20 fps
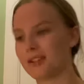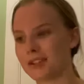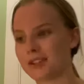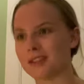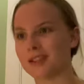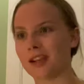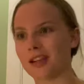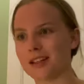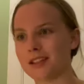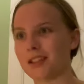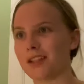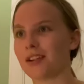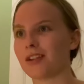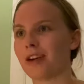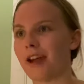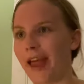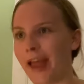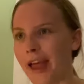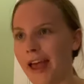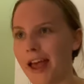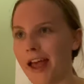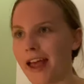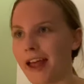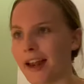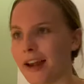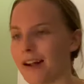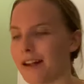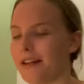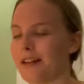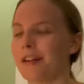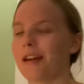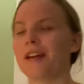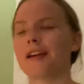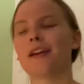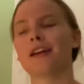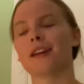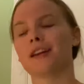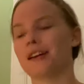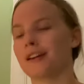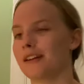the size of your head.
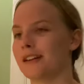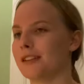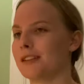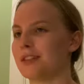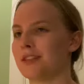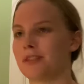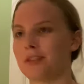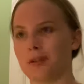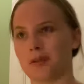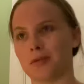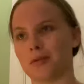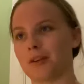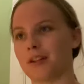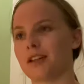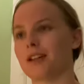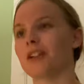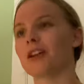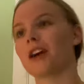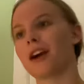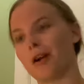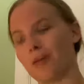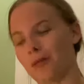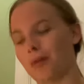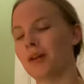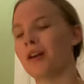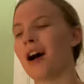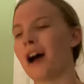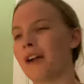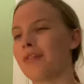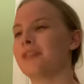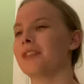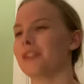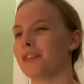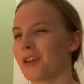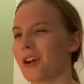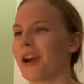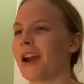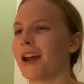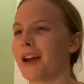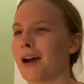It's so great. We'll have to
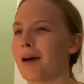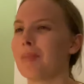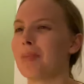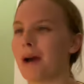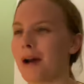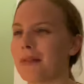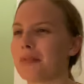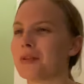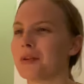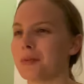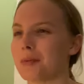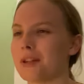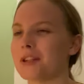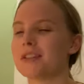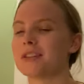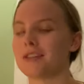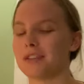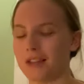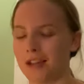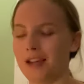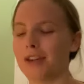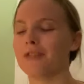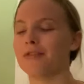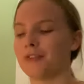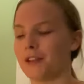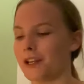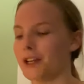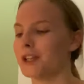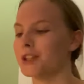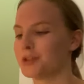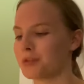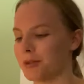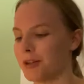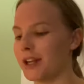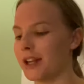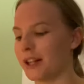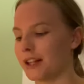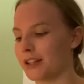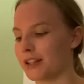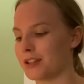look it up after we finish
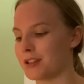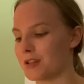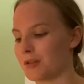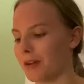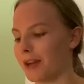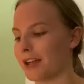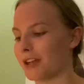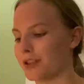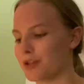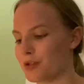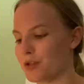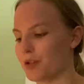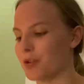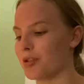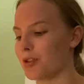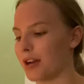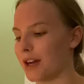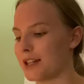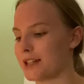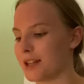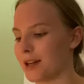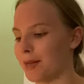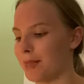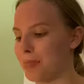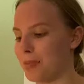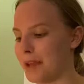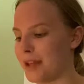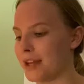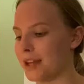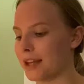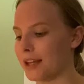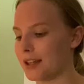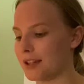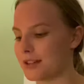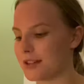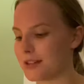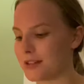reading this so I can show you guys how big it is.